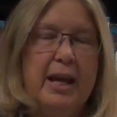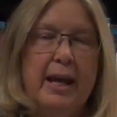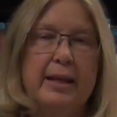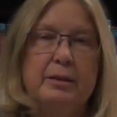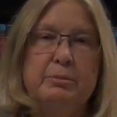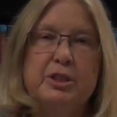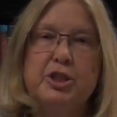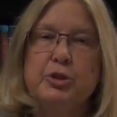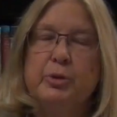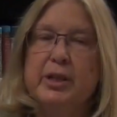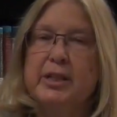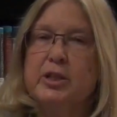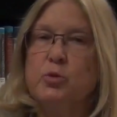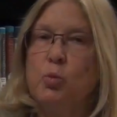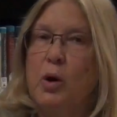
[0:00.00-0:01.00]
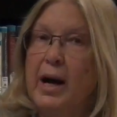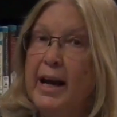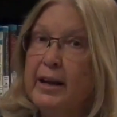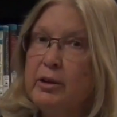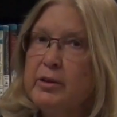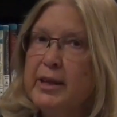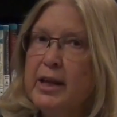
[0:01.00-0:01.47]
And the mystery is,
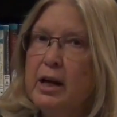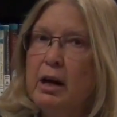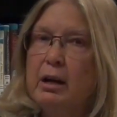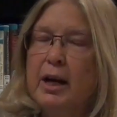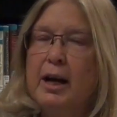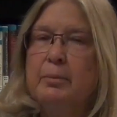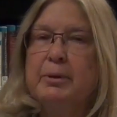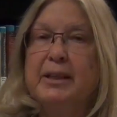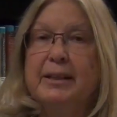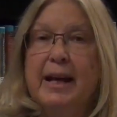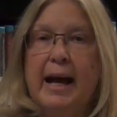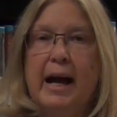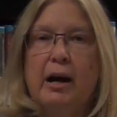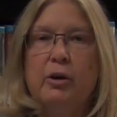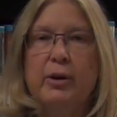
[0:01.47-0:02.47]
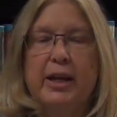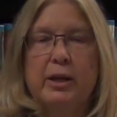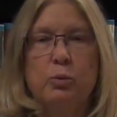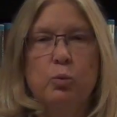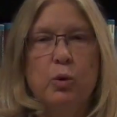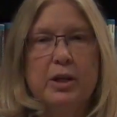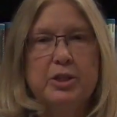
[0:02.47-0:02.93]
why are they all coming now,
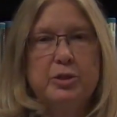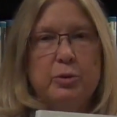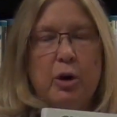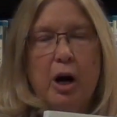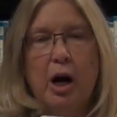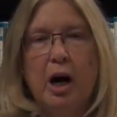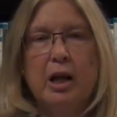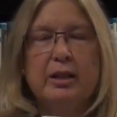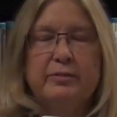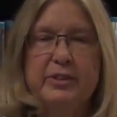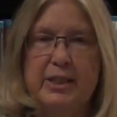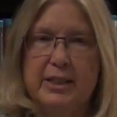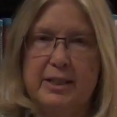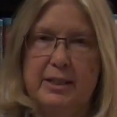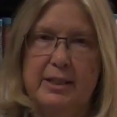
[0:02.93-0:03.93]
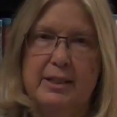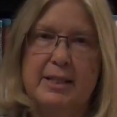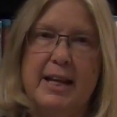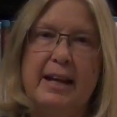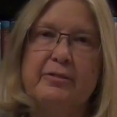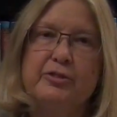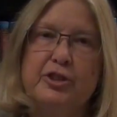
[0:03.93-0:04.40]
and what do all of these things
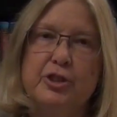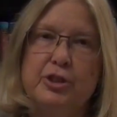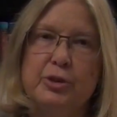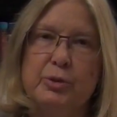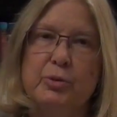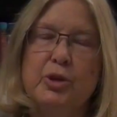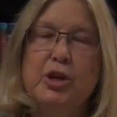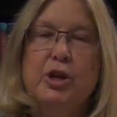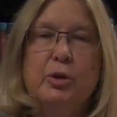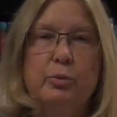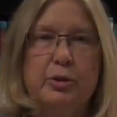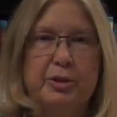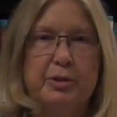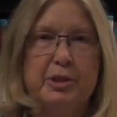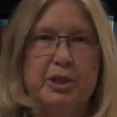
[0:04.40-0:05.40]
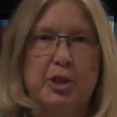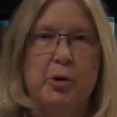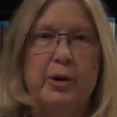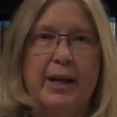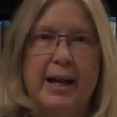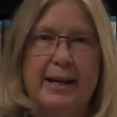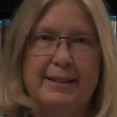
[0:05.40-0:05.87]
have to do with what's
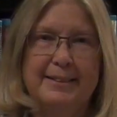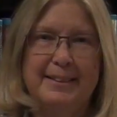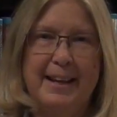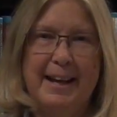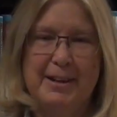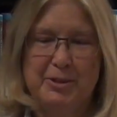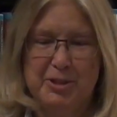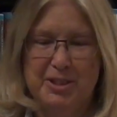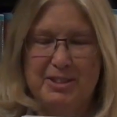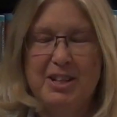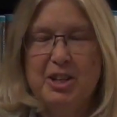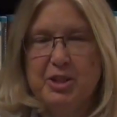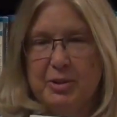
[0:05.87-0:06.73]
going on in the house?